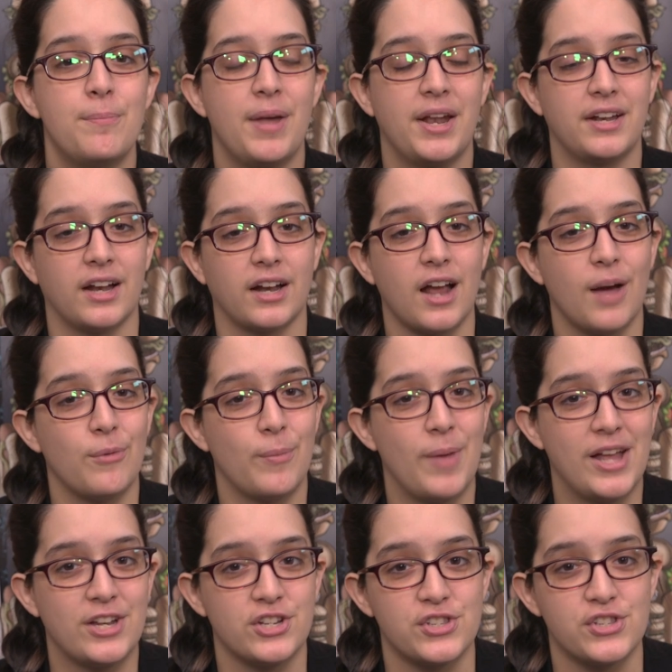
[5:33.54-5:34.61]
Benedict
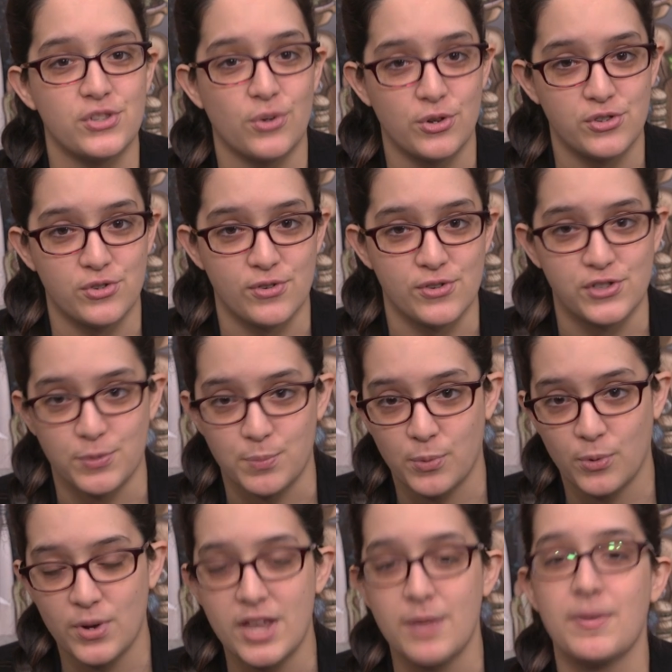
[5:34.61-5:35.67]
Cumberbatch's Sorcerer
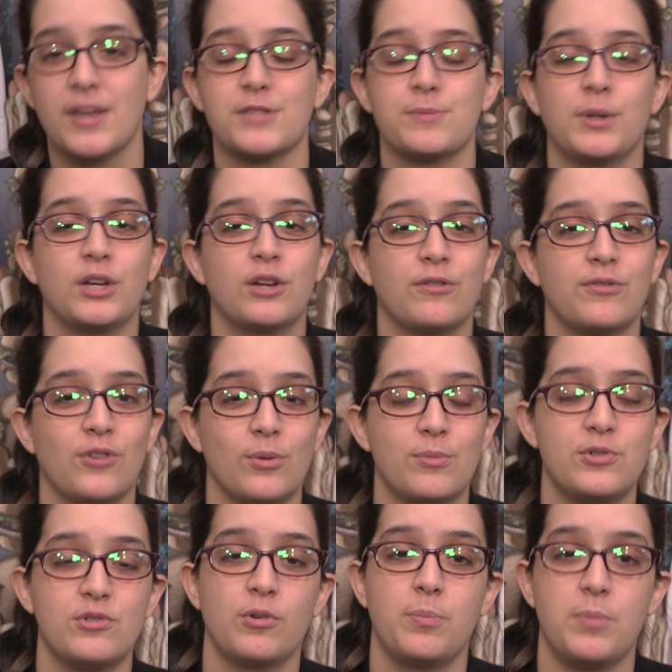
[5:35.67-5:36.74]
Supreme has been
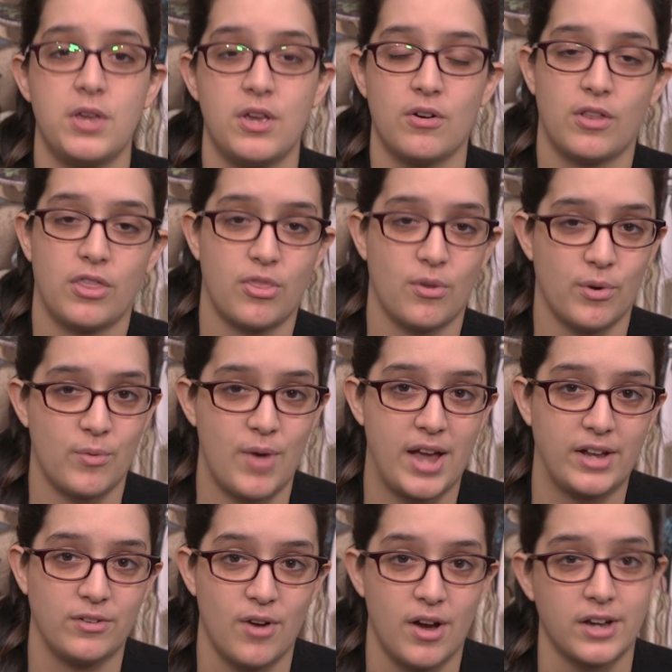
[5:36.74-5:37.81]
confirmed to appear in Thor
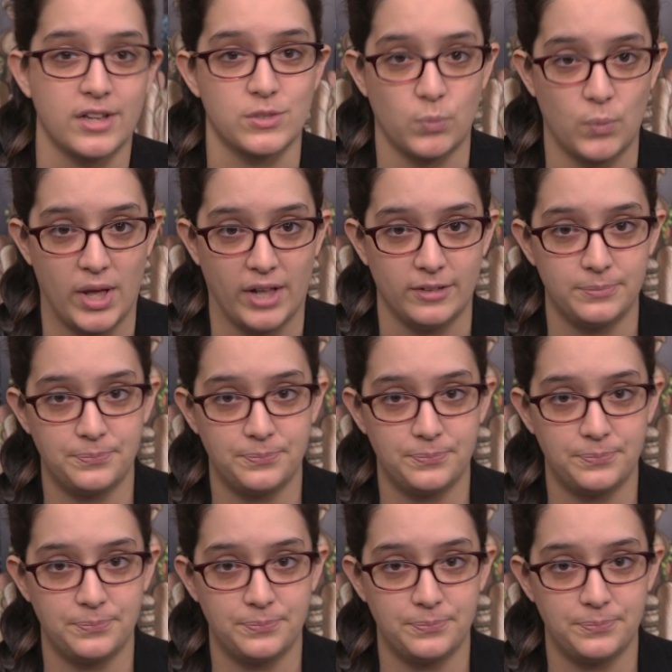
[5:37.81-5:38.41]
Ragnarok as well.